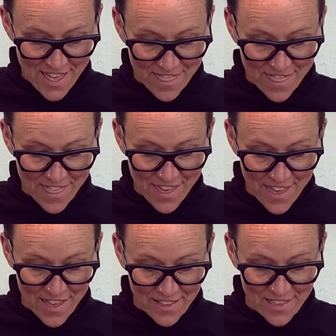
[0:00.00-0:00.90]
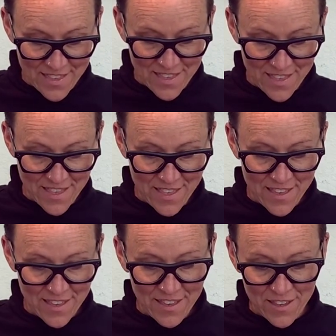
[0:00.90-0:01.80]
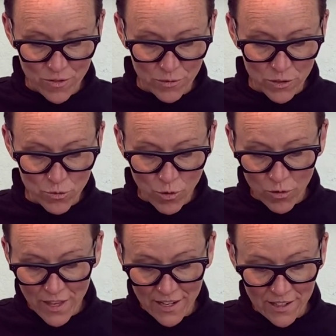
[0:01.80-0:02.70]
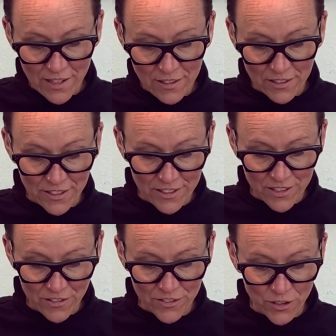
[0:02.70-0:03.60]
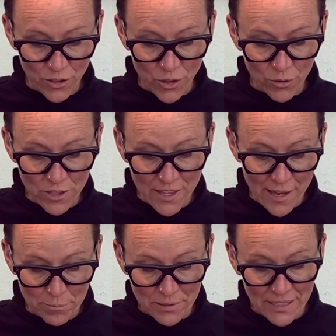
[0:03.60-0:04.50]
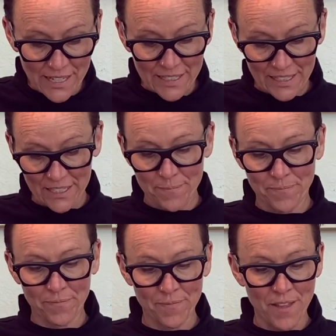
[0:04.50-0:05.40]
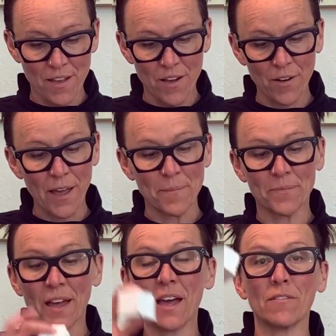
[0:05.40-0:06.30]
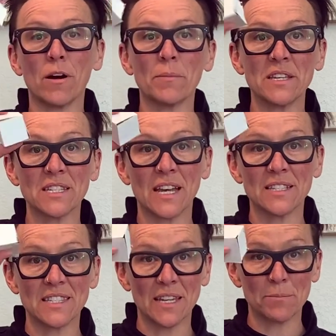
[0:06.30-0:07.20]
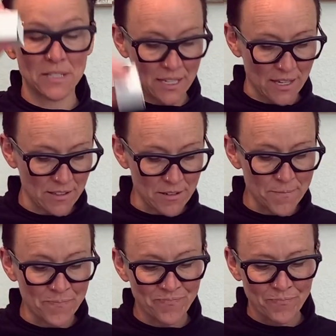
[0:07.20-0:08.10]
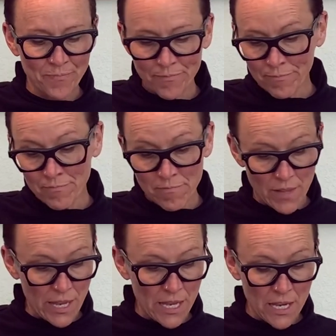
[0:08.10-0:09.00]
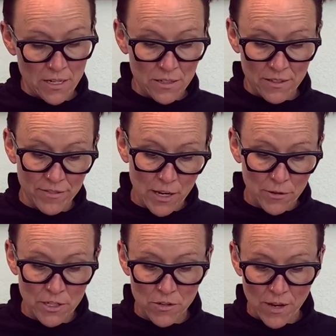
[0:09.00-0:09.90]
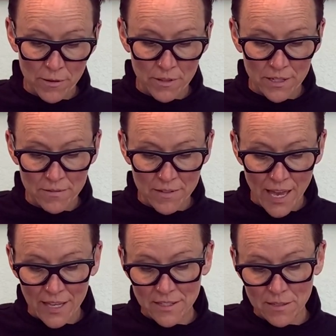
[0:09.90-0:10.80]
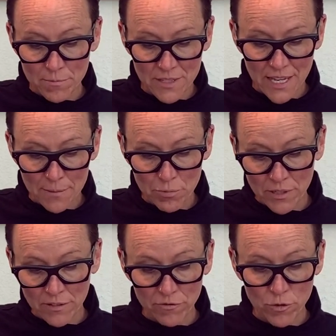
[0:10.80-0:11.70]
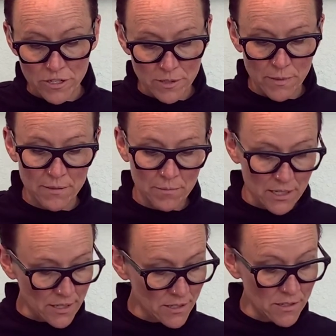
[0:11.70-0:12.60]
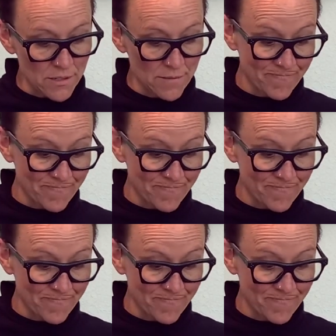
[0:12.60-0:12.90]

And then, when you roll that color, you have to go to that planet. Okay, I have all my sides taped together. And if I were you, I would add some tape reinforcement, because